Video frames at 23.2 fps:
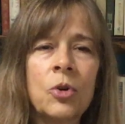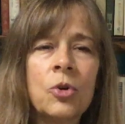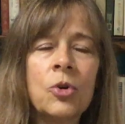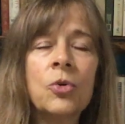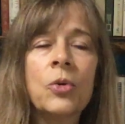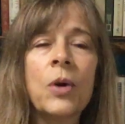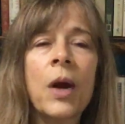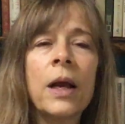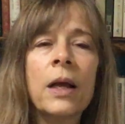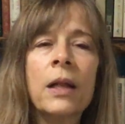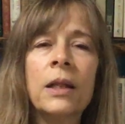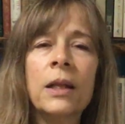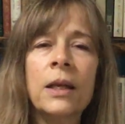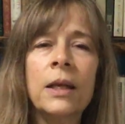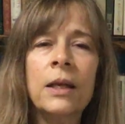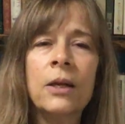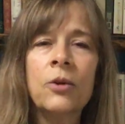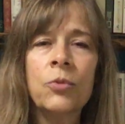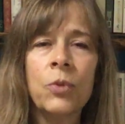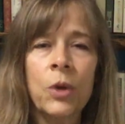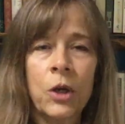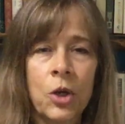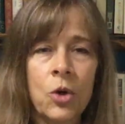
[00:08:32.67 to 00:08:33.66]
correctly
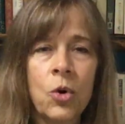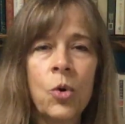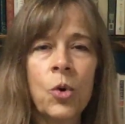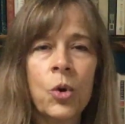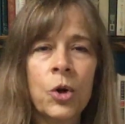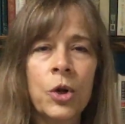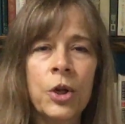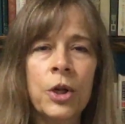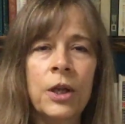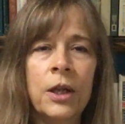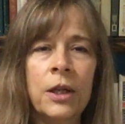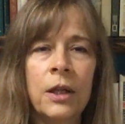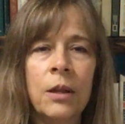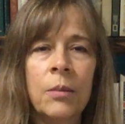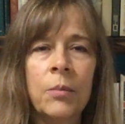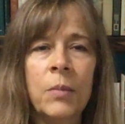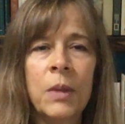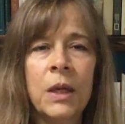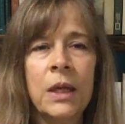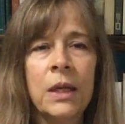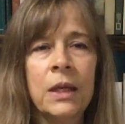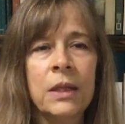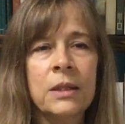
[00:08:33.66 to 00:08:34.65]
recorded in the
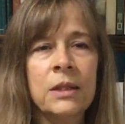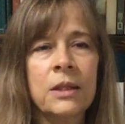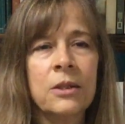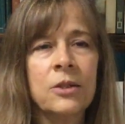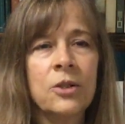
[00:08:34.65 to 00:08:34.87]
minutes.